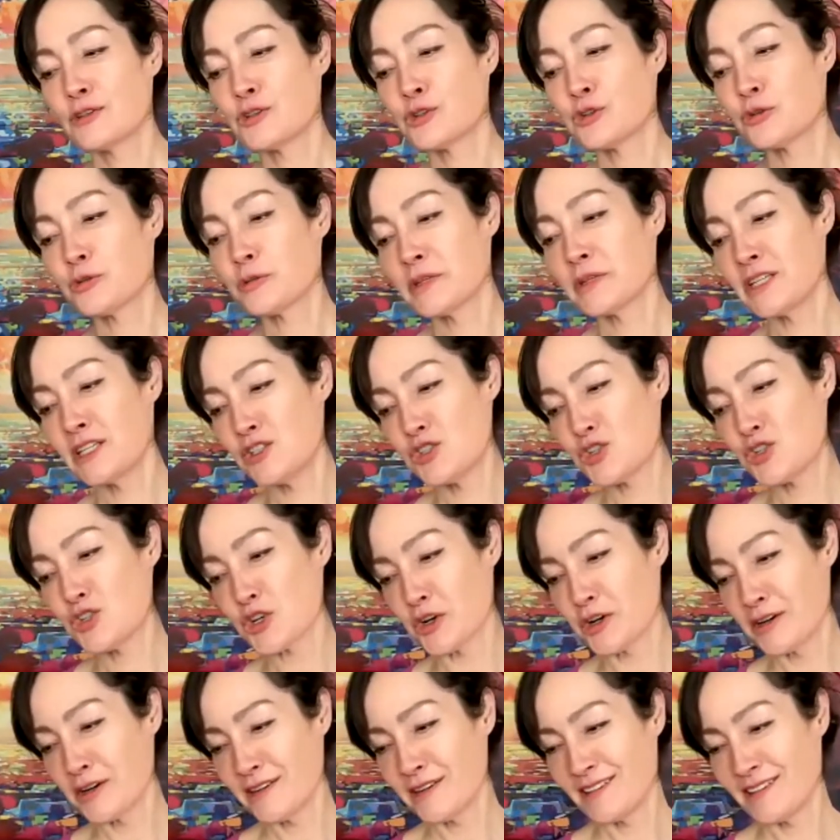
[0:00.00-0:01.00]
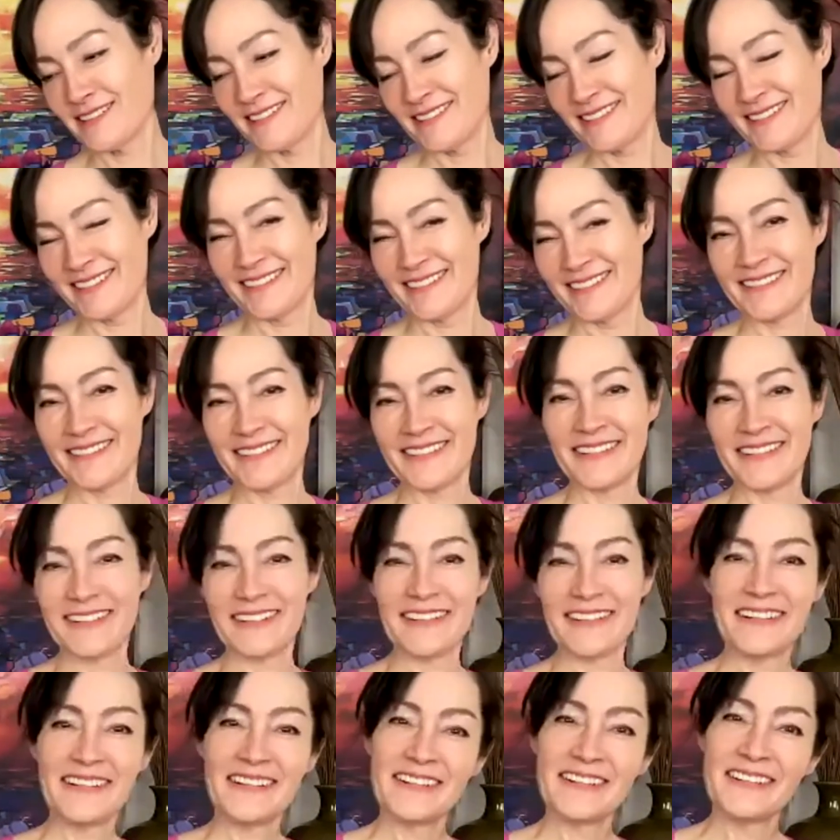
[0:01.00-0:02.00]
creature
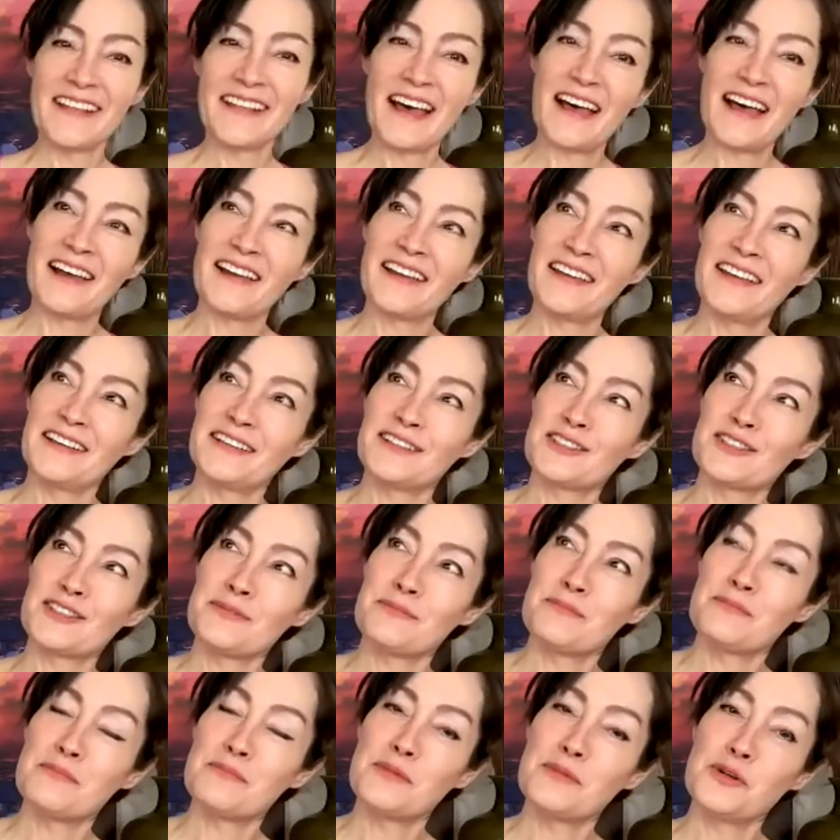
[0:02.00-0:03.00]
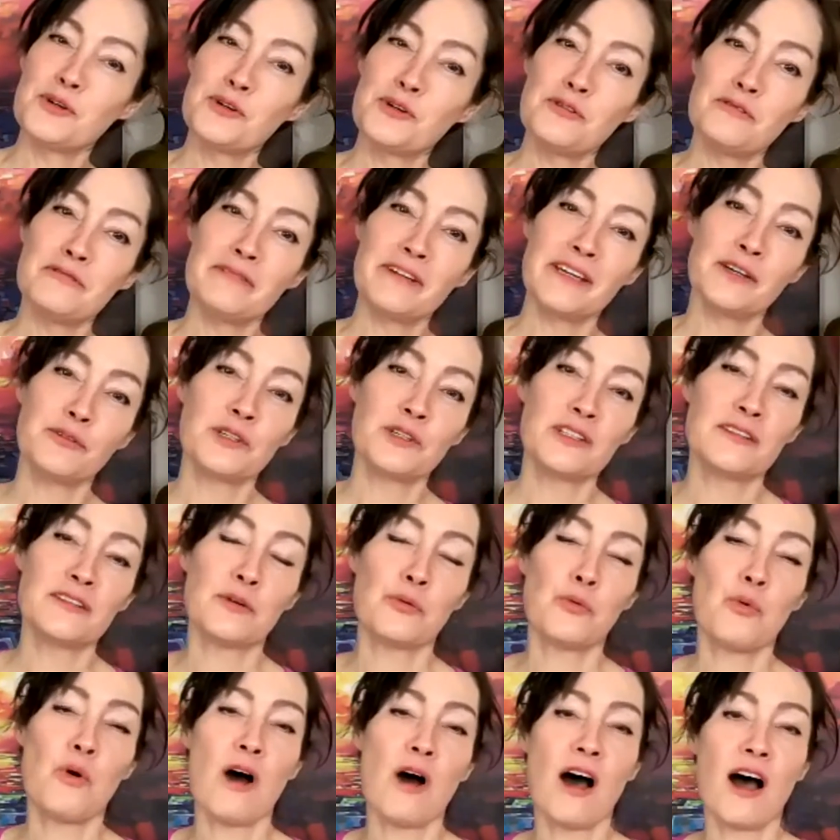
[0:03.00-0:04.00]
that is moving with the
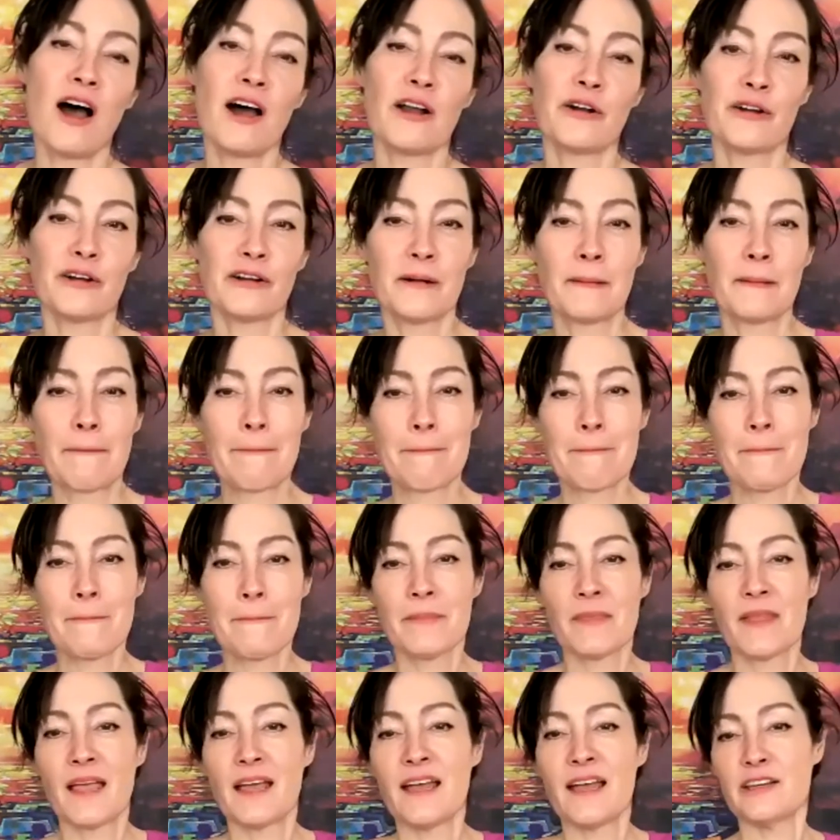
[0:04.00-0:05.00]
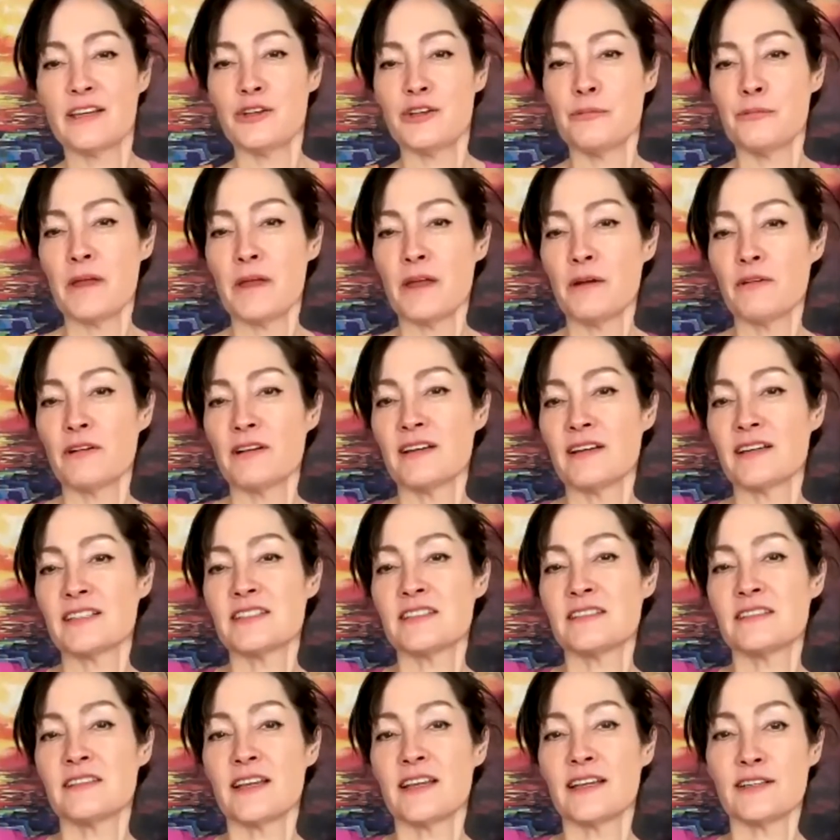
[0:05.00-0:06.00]
water. And you may want to
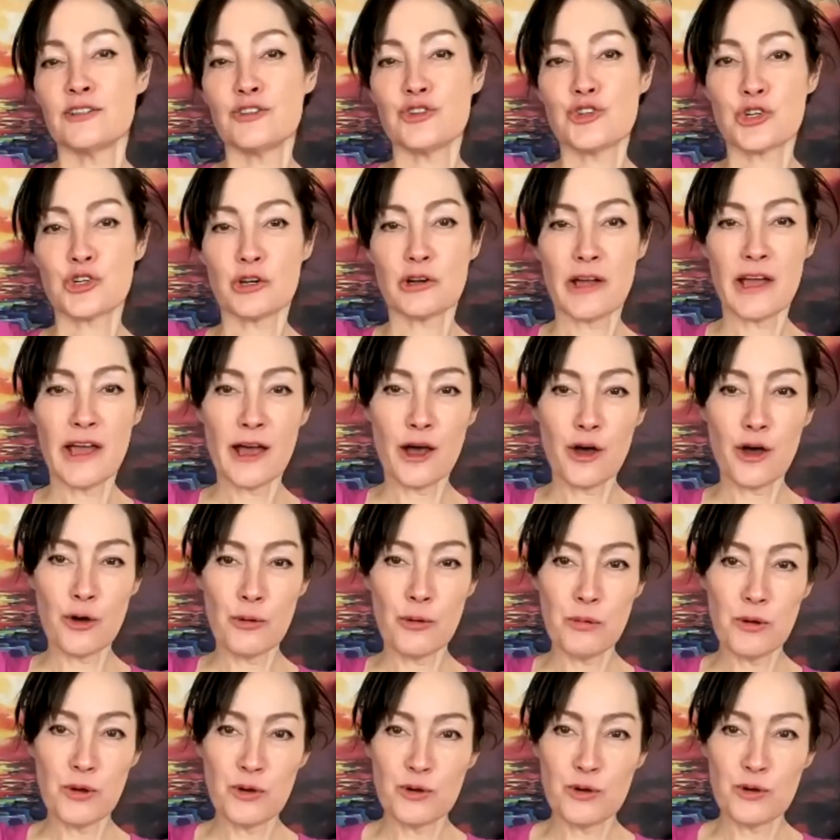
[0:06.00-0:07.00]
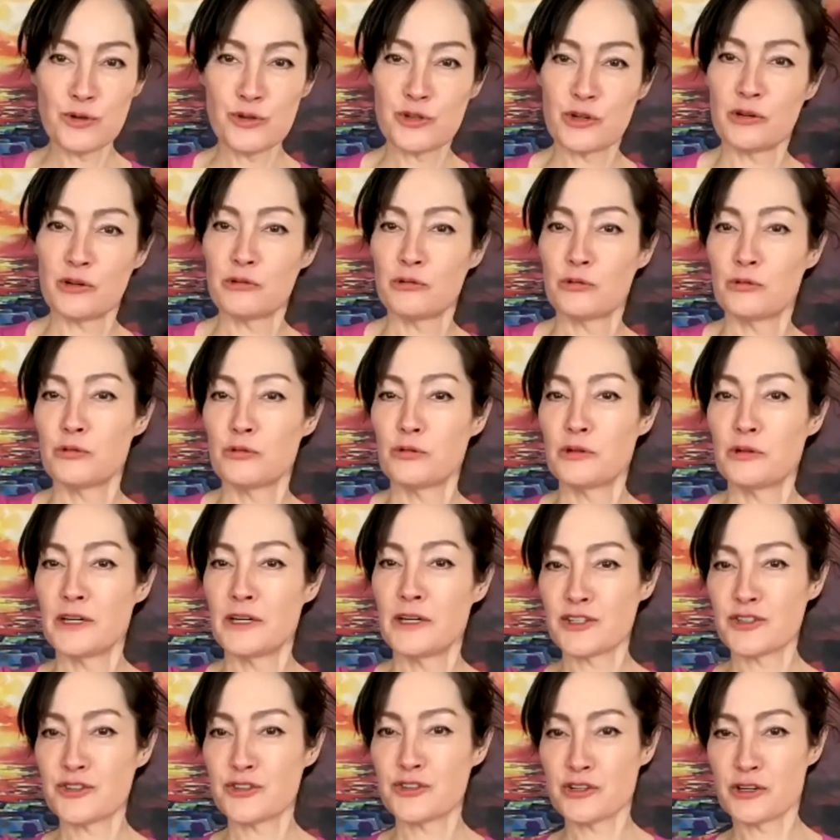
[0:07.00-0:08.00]
extend your elbows, or
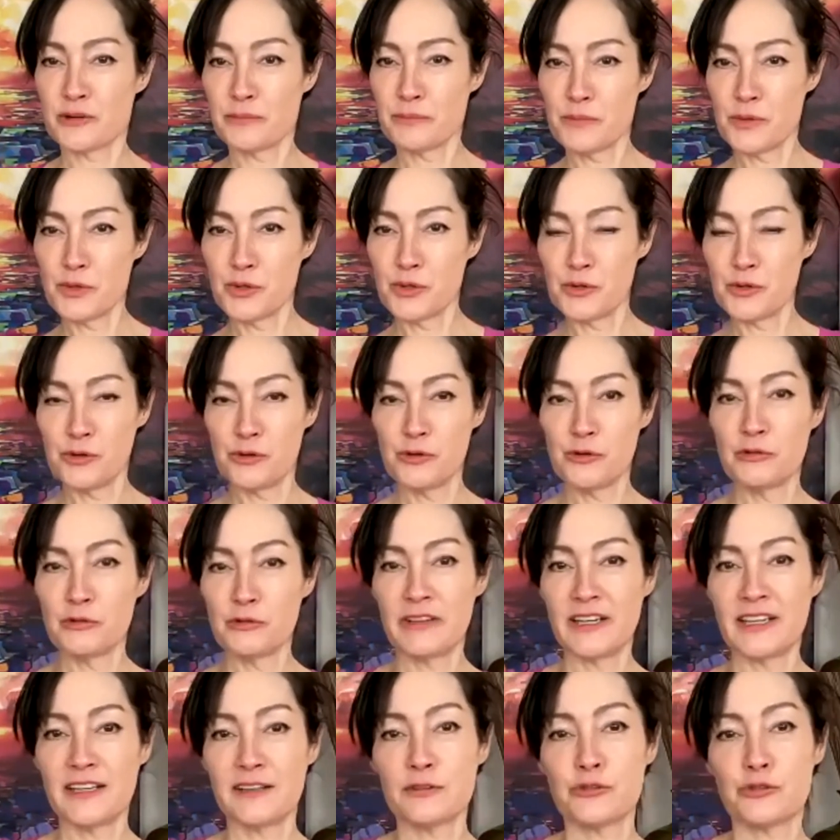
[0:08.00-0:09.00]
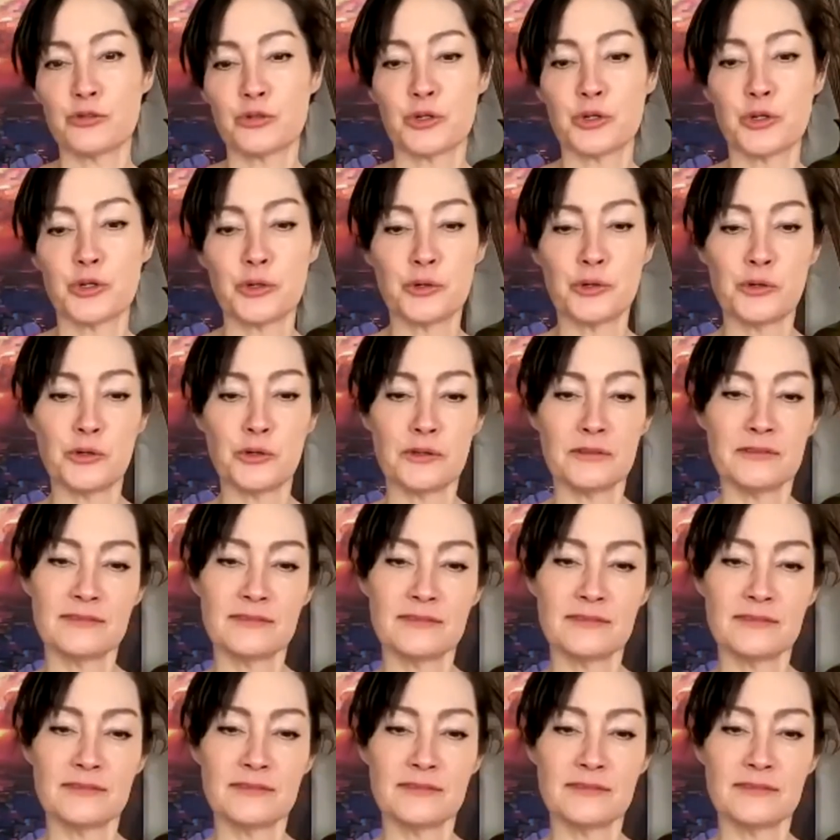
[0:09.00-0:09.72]
wrists are moving through.